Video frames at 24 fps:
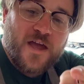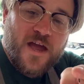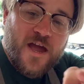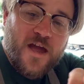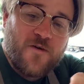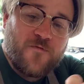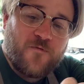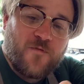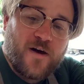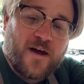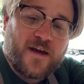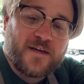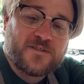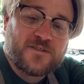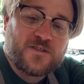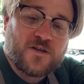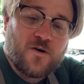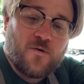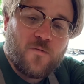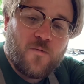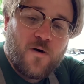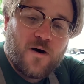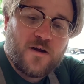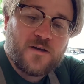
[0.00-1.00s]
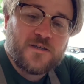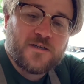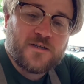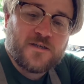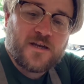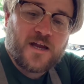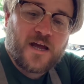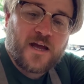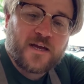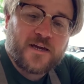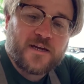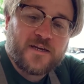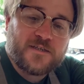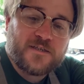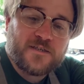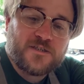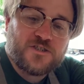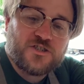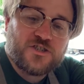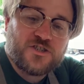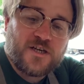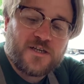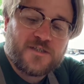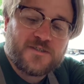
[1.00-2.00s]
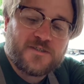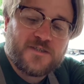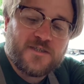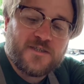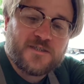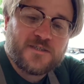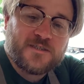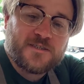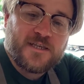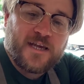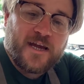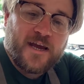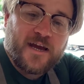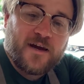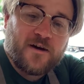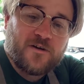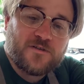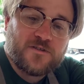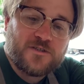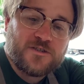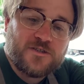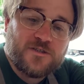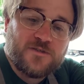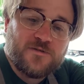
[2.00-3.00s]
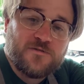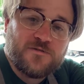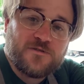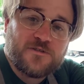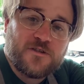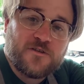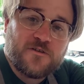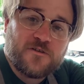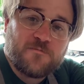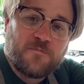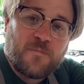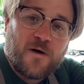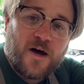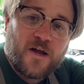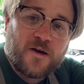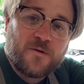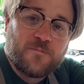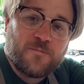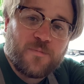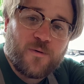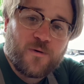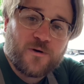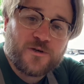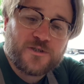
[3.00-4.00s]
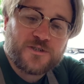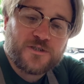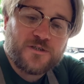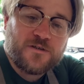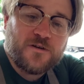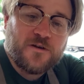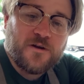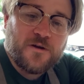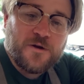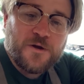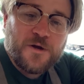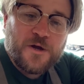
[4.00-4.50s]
If I so wanted, I could adjust this down to use this bottom portion,